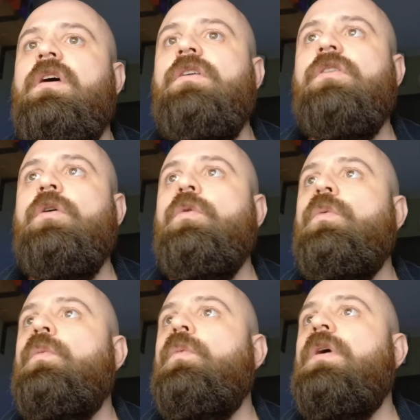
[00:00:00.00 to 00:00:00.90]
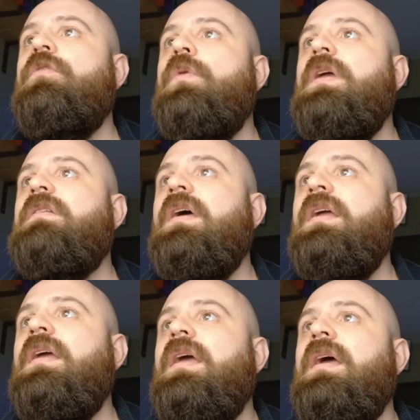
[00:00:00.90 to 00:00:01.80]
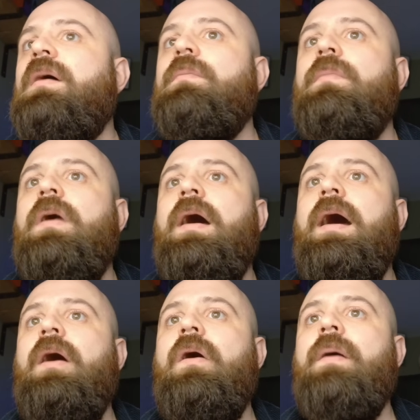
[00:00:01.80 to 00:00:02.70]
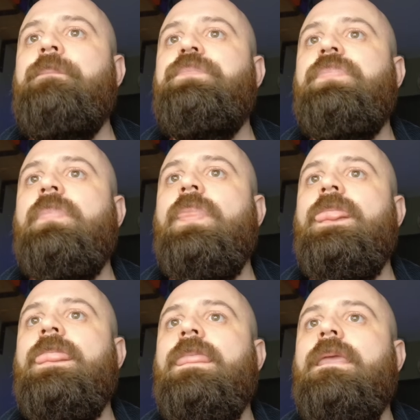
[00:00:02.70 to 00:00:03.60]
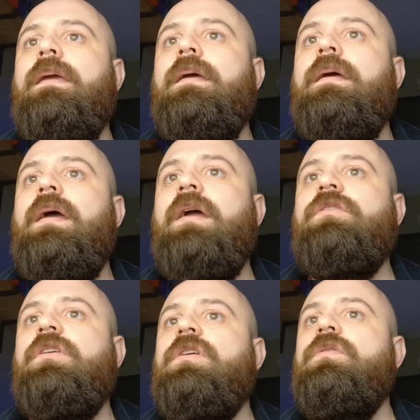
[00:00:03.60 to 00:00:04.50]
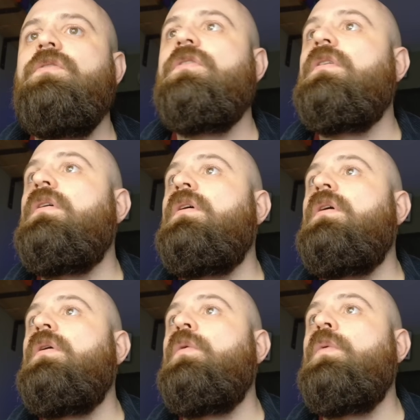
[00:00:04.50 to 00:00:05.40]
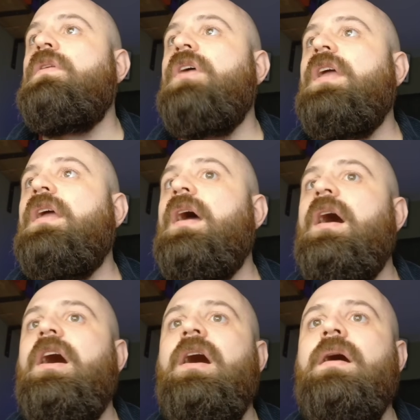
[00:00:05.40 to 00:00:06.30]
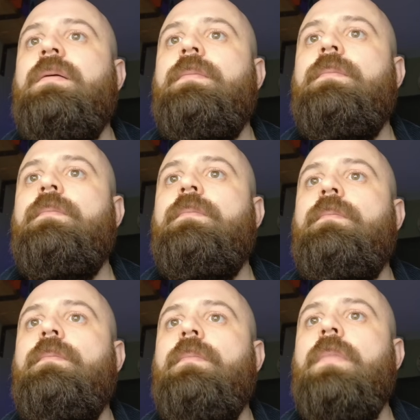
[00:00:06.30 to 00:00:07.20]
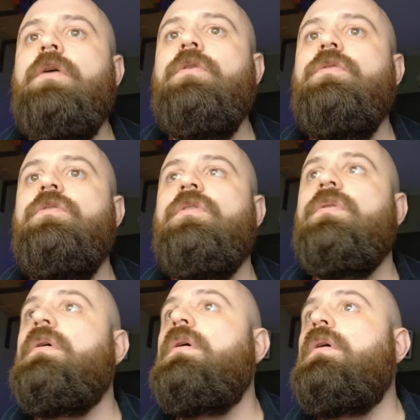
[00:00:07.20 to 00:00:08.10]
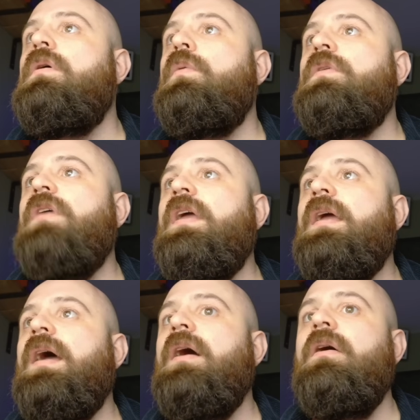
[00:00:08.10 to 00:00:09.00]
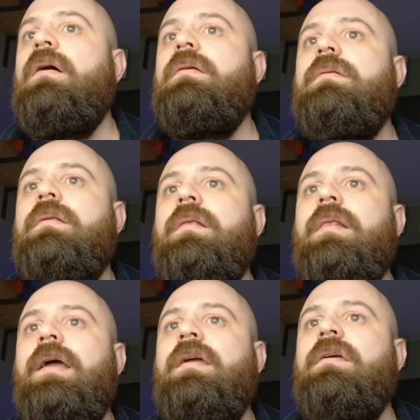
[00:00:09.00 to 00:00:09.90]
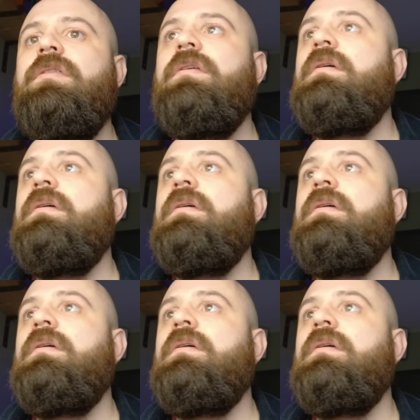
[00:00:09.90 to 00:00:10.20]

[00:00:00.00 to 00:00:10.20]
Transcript: So if we take here our execute, we take our mode, we take our length,